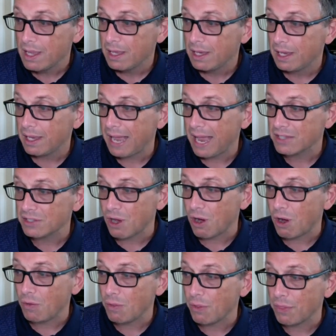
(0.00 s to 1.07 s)
it has
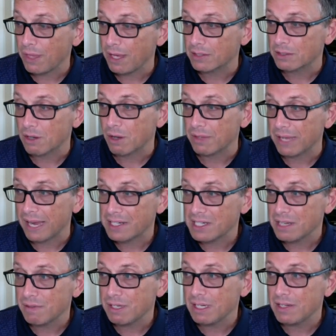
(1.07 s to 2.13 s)
all the things, all the
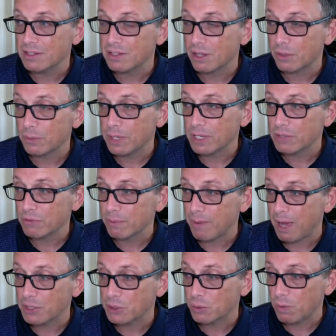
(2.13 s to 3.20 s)
activities and all the readings for
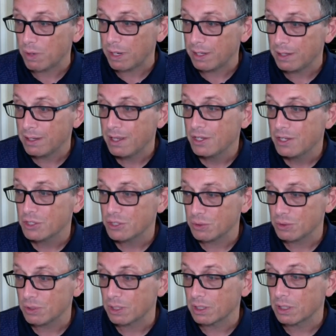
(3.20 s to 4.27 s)
module 1,
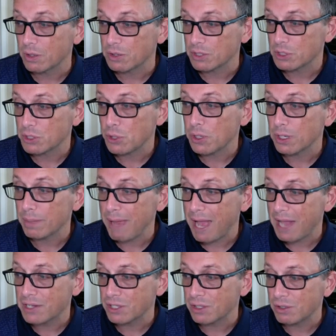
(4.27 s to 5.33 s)
student can close it. So you can
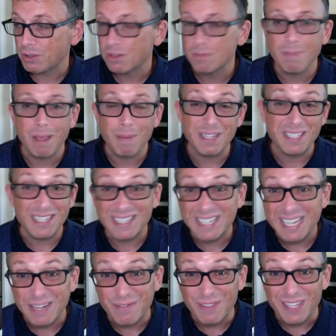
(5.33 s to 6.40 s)
imagine maybe
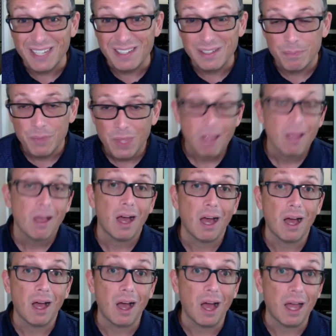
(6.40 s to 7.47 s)
16 of these.
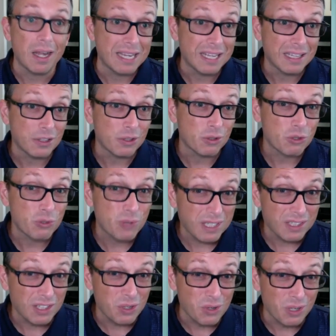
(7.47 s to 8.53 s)
A neat little
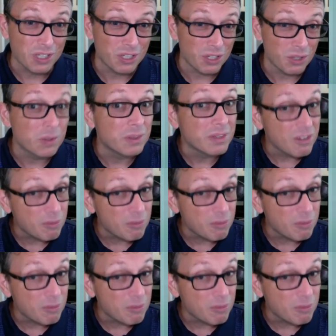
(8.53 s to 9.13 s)
trick that you can do in this